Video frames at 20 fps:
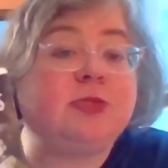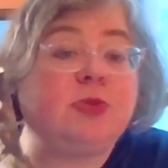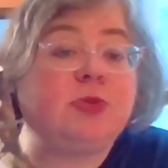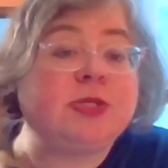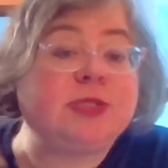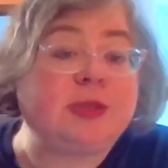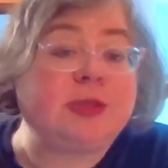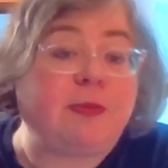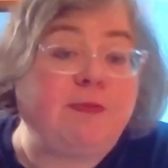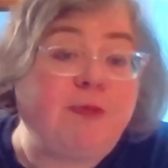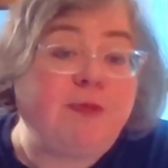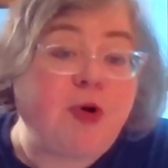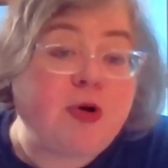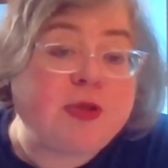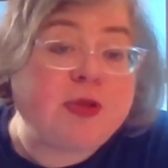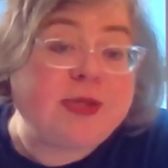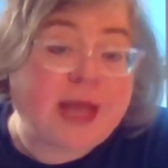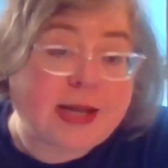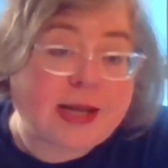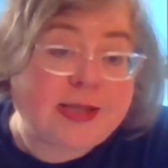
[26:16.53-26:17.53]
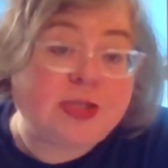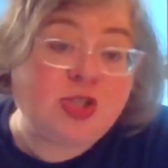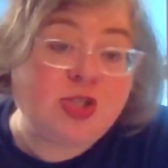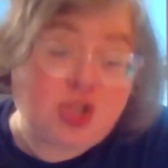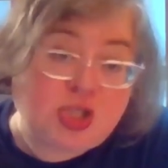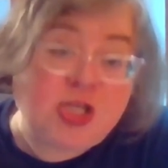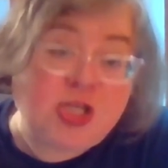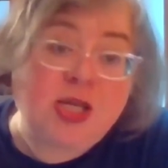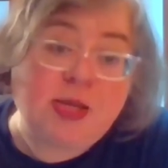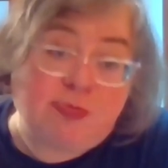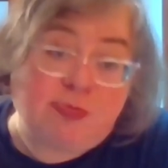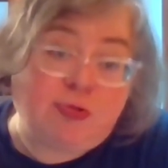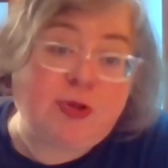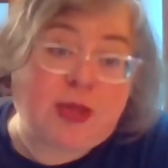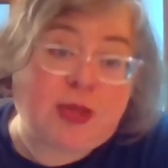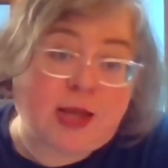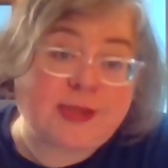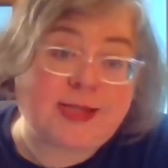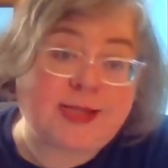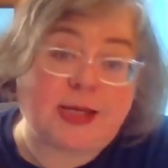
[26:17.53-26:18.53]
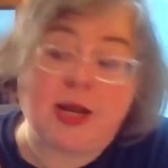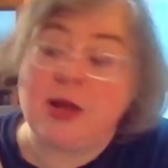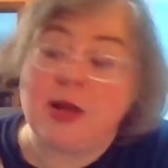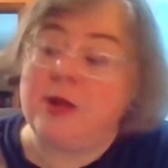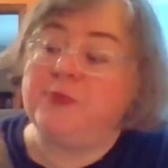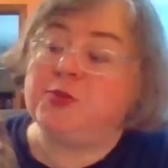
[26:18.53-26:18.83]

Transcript: was the book that she protested.